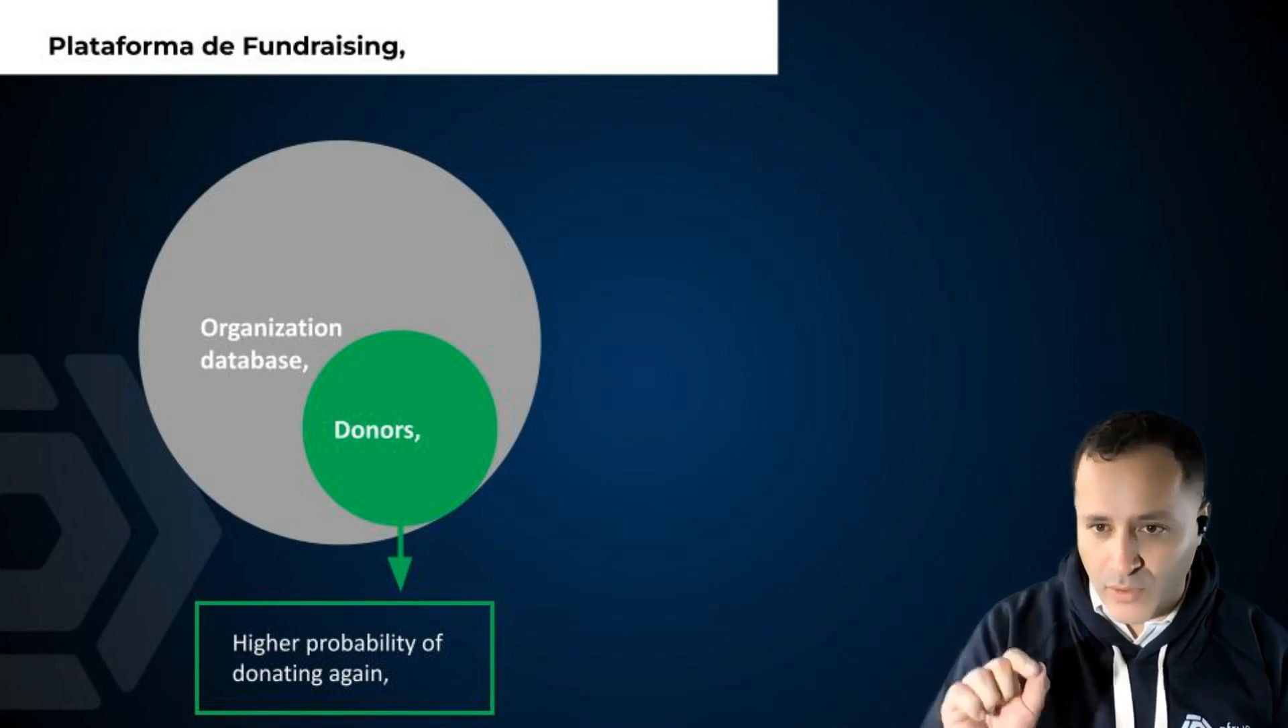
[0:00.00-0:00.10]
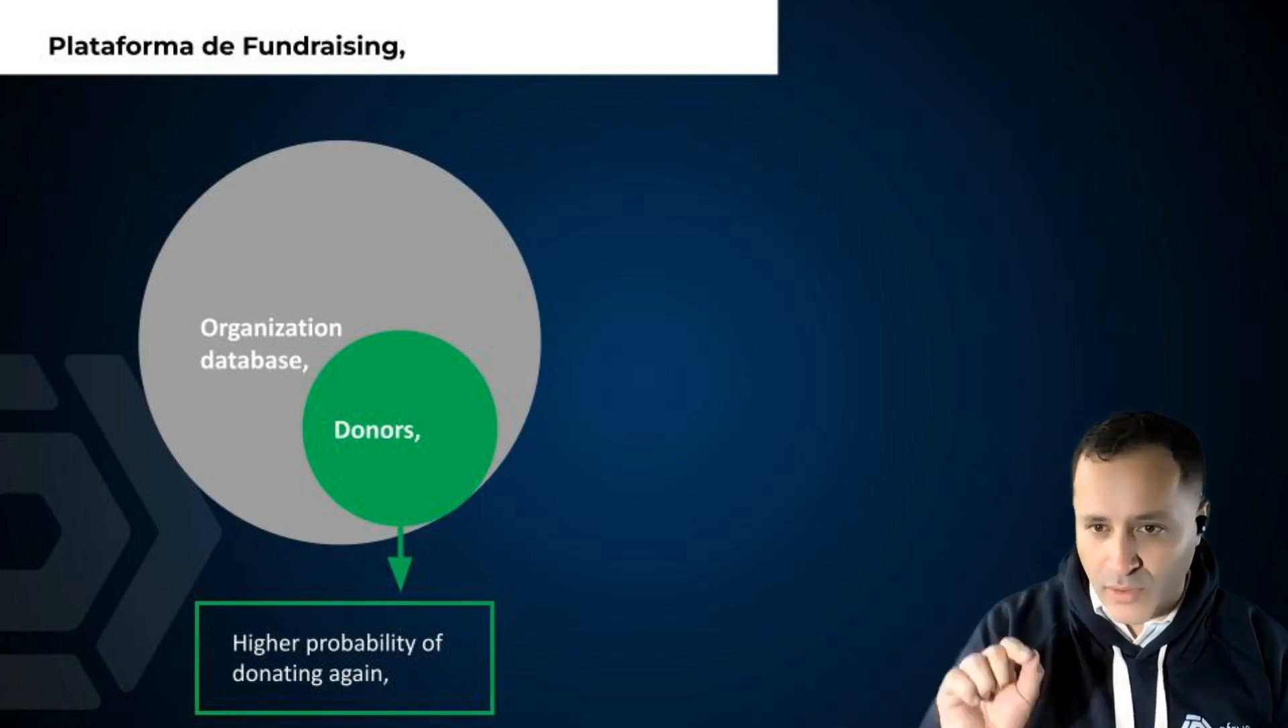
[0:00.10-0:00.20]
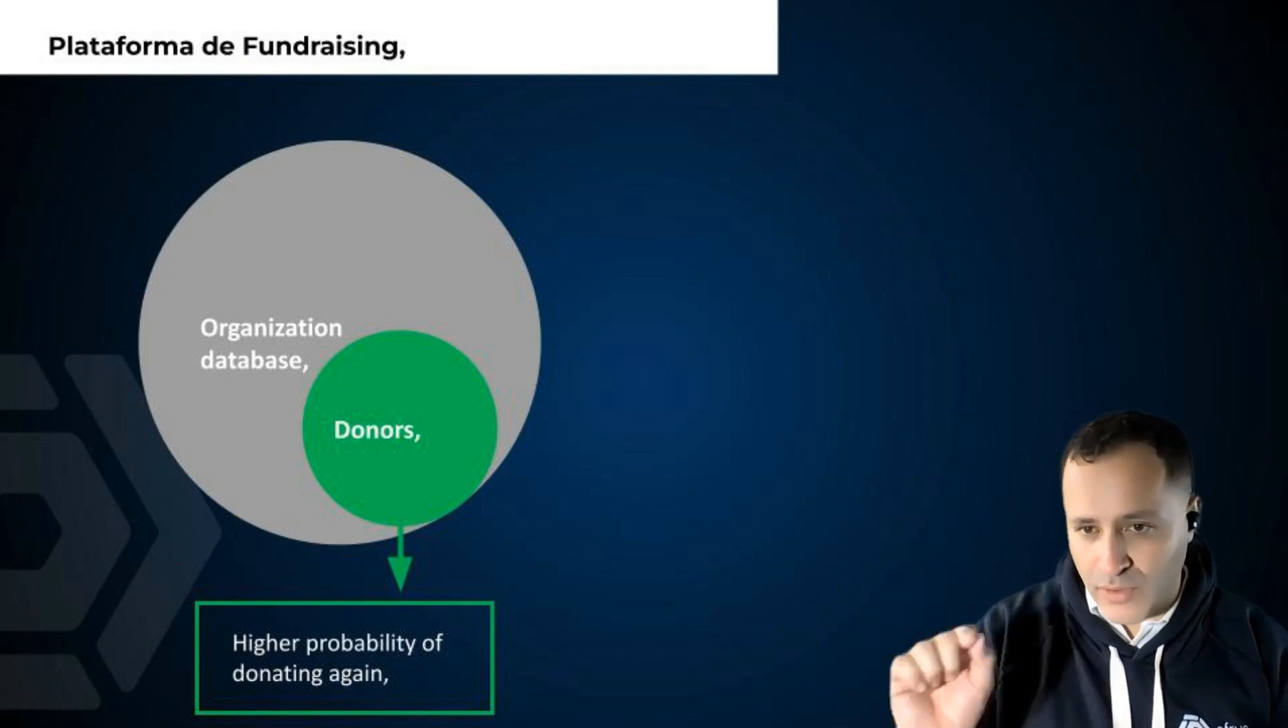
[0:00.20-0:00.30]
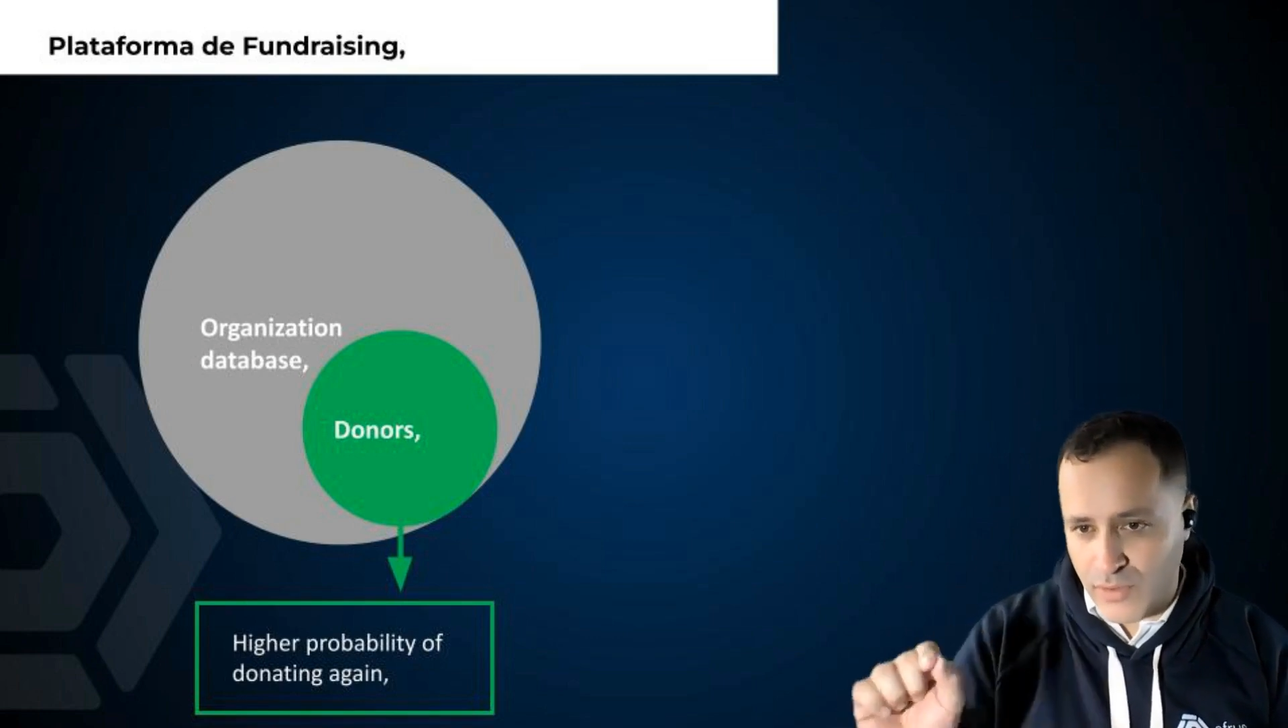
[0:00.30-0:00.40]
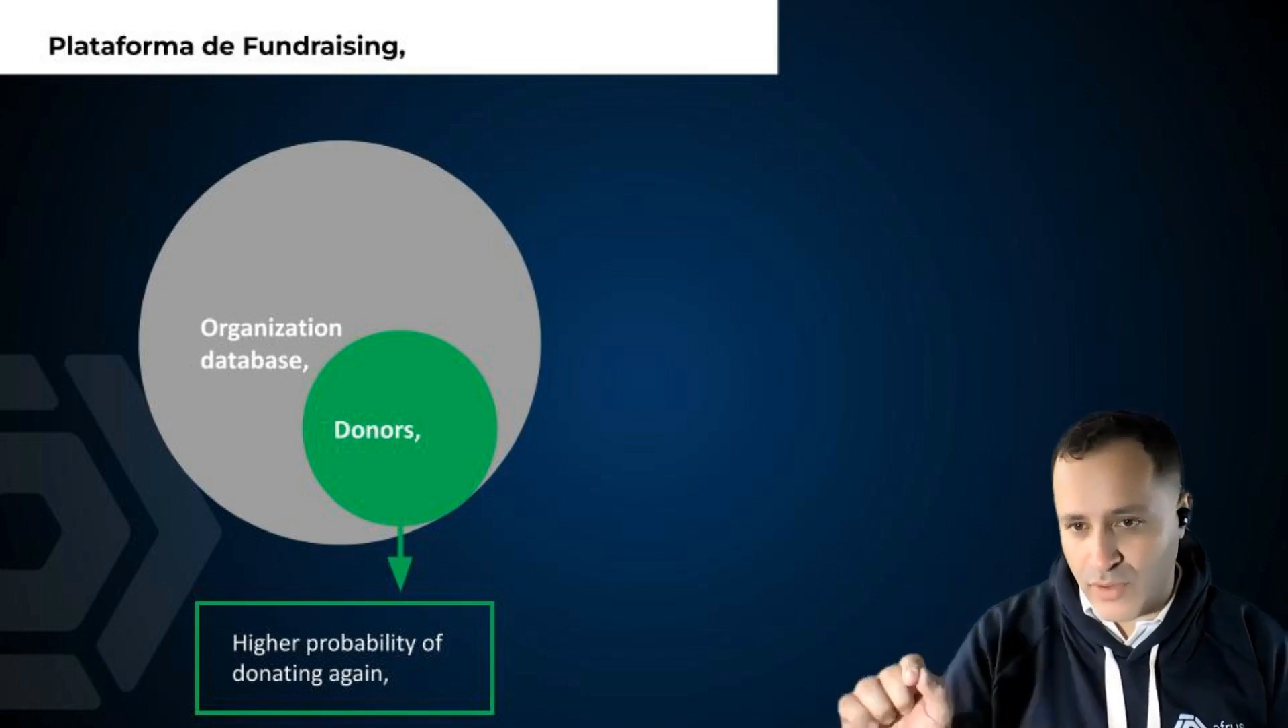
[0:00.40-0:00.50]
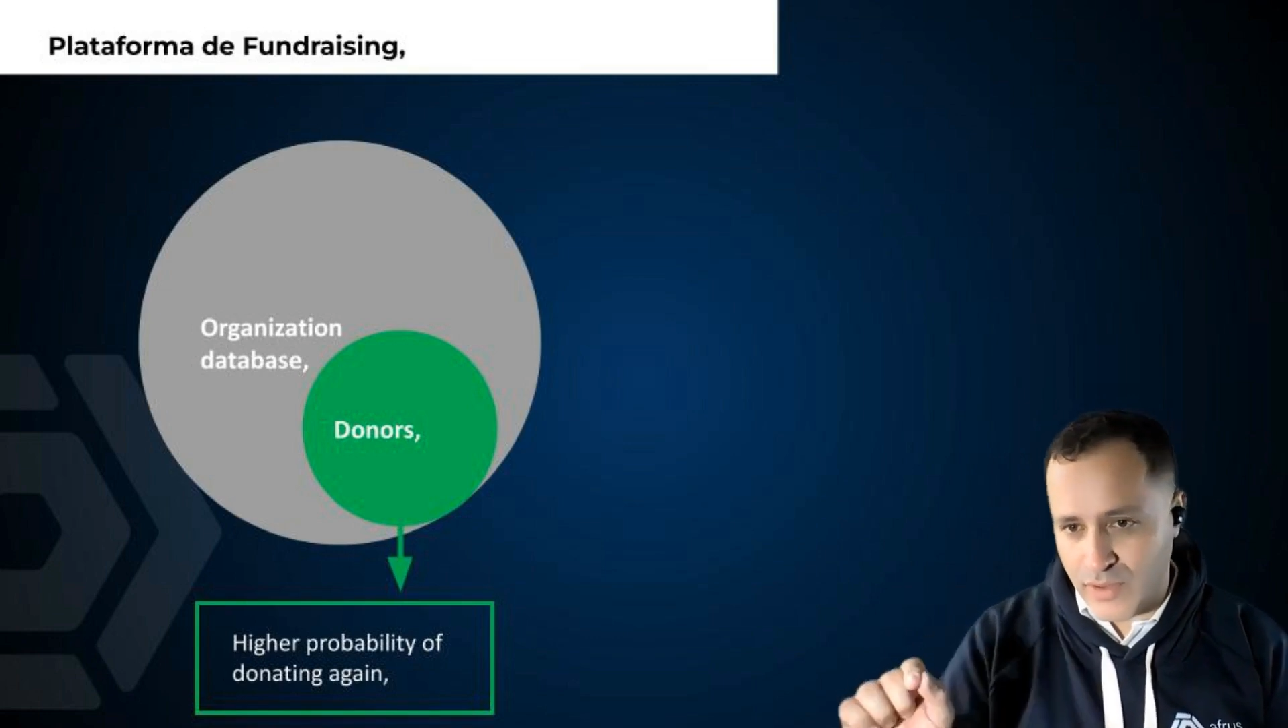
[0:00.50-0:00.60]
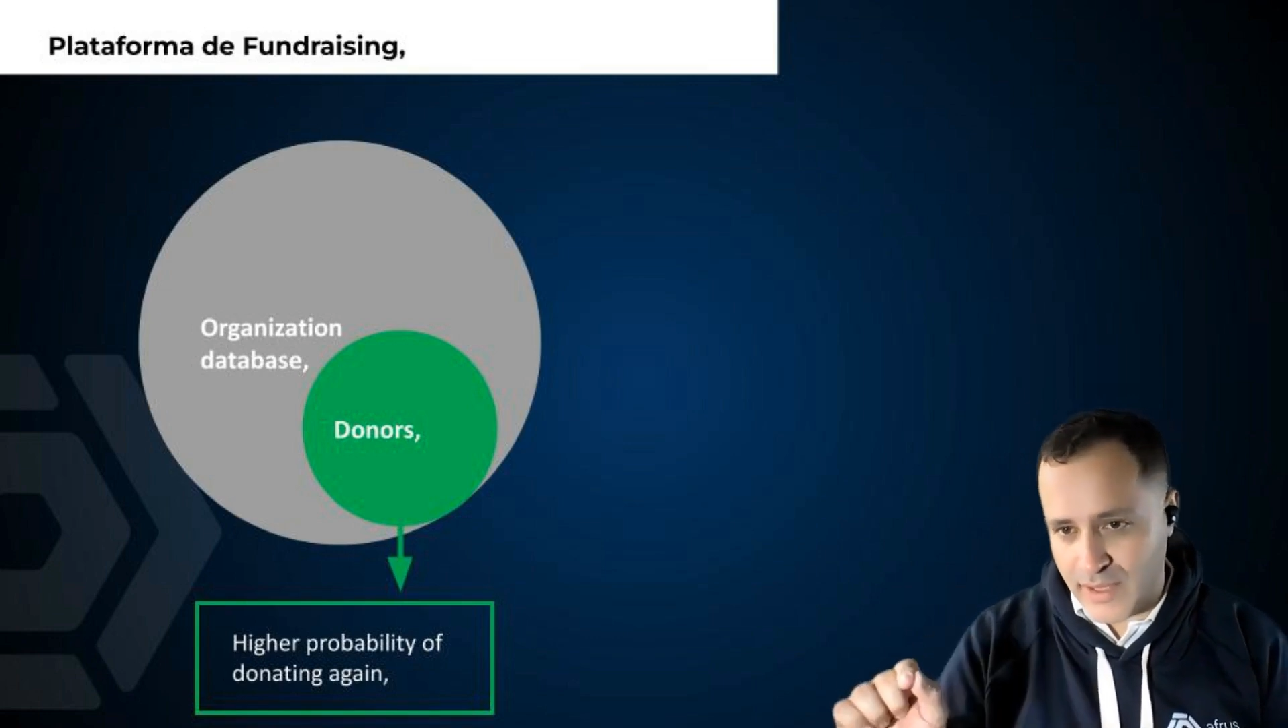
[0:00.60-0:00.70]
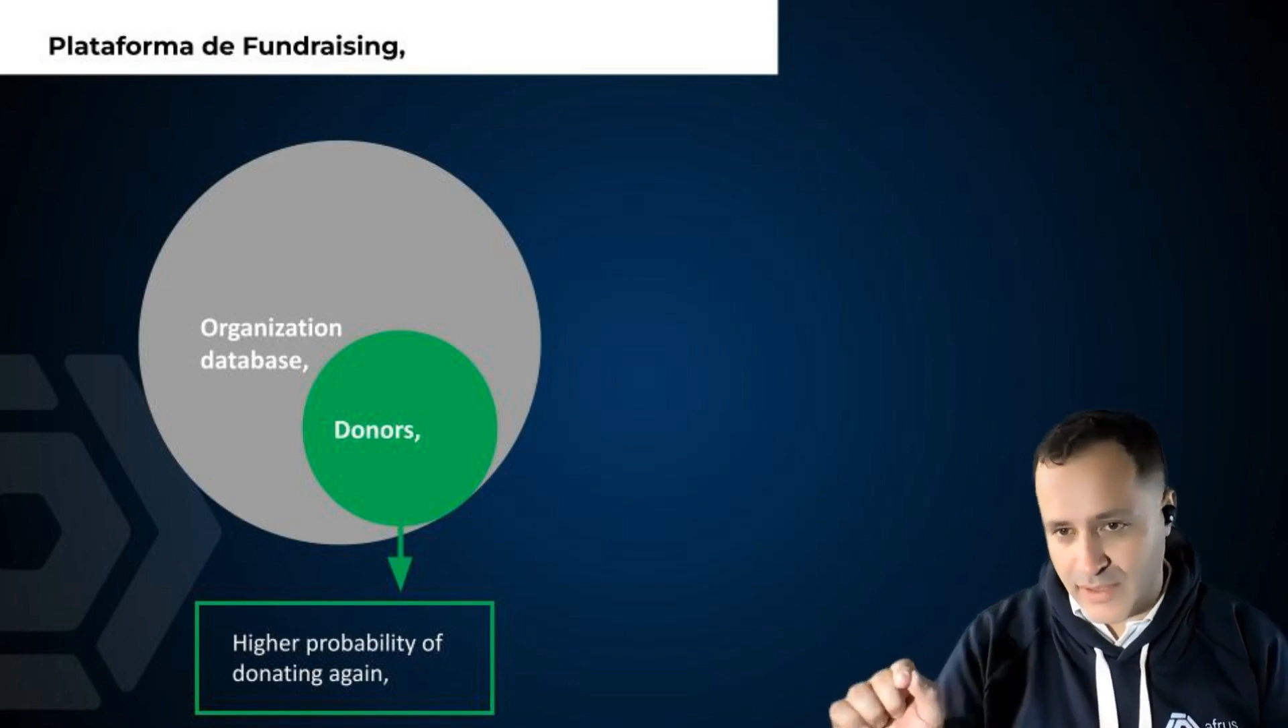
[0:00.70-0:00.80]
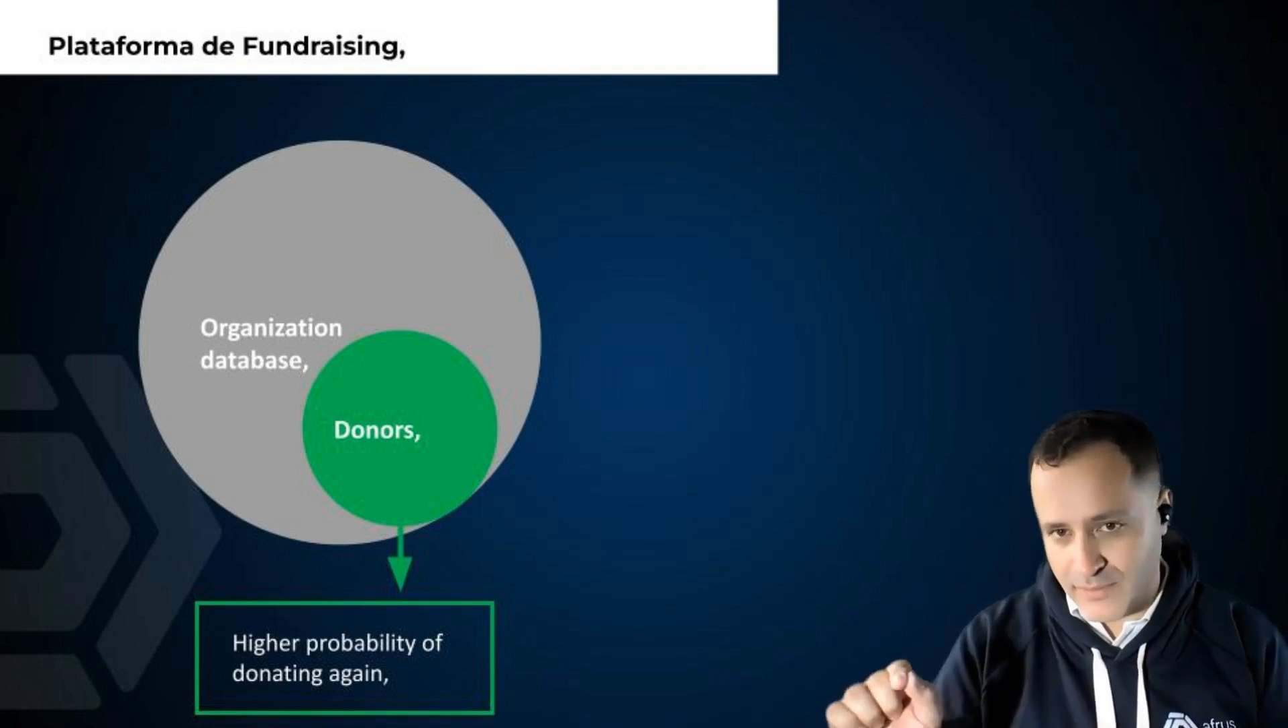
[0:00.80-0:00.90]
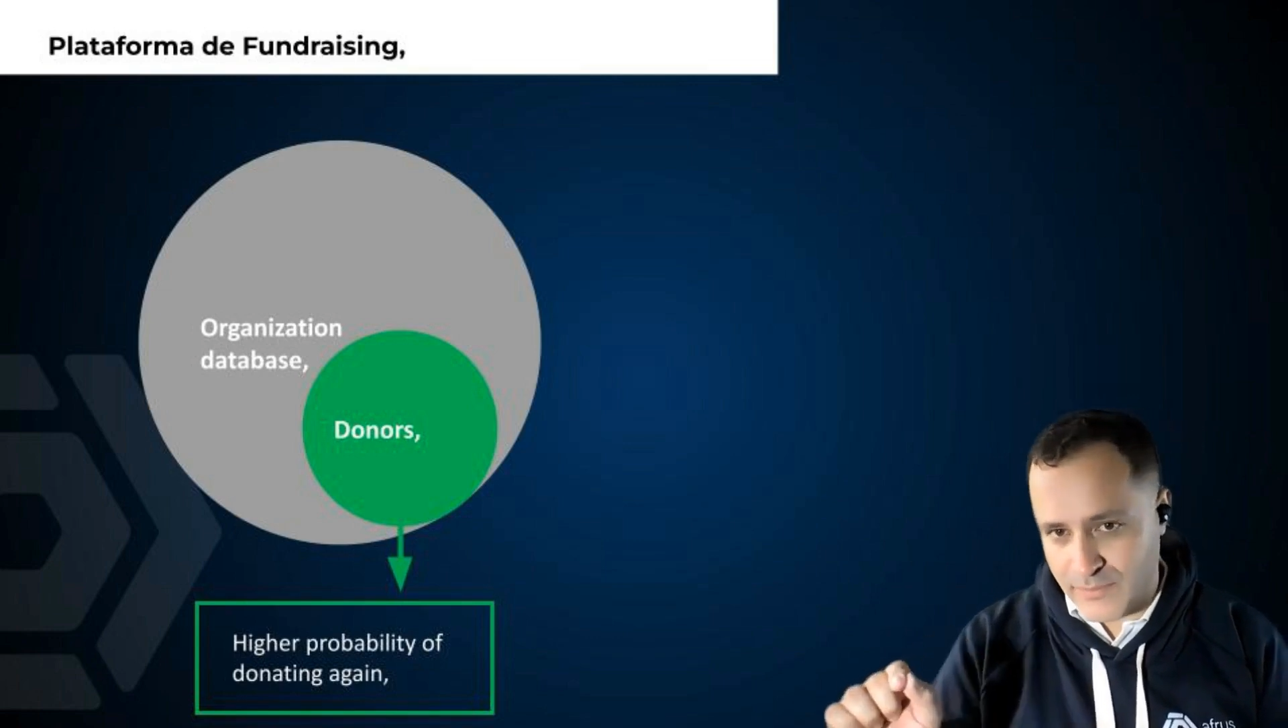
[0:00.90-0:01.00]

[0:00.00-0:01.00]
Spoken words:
order to donate.